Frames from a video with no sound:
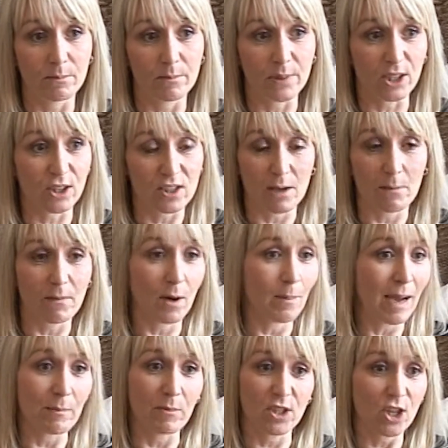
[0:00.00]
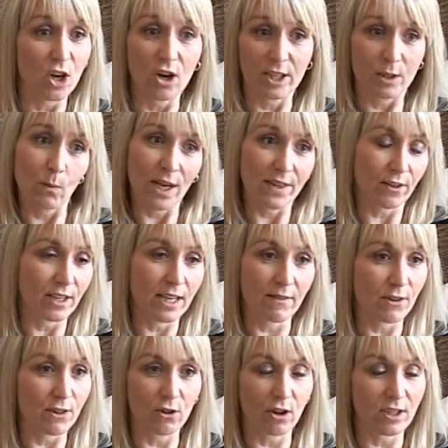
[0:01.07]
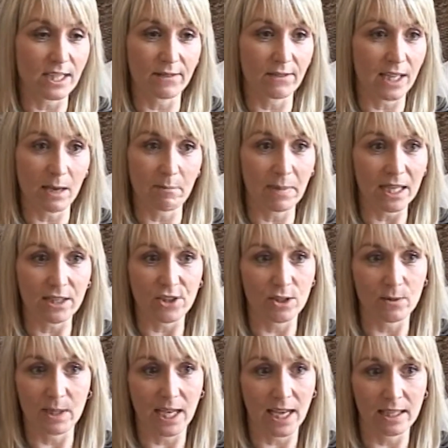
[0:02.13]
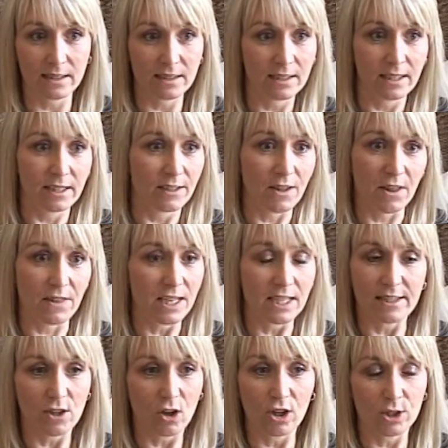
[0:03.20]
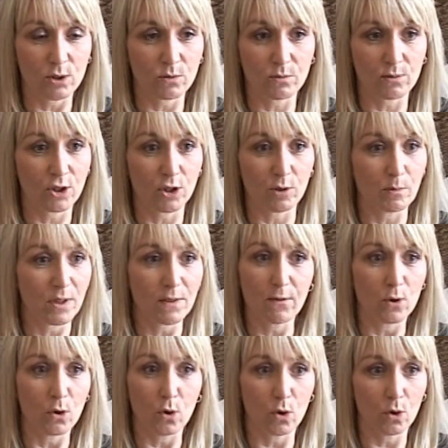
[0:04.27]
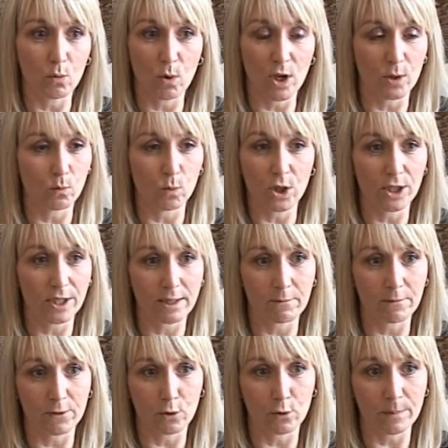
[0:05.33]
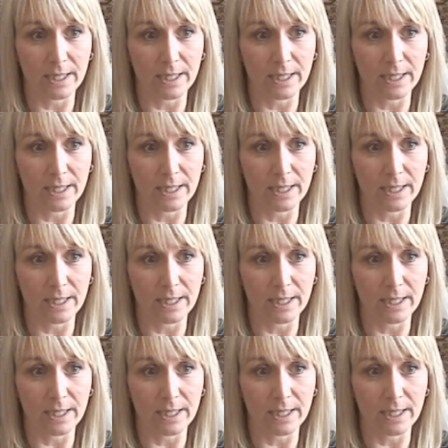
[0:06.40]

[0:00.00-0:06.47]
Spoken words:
Because I'm at my target weight that I never thought I'd ever get back to again. The things that I'd done before weren't working for